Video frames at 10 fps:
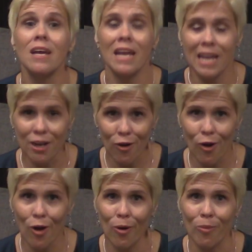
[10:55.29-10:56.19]
in her
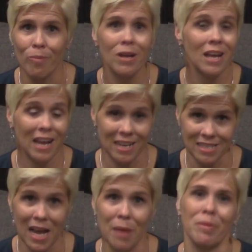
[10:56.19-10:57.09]
home in a
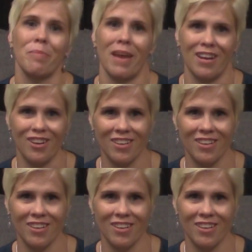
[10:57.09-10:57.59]
timely manner.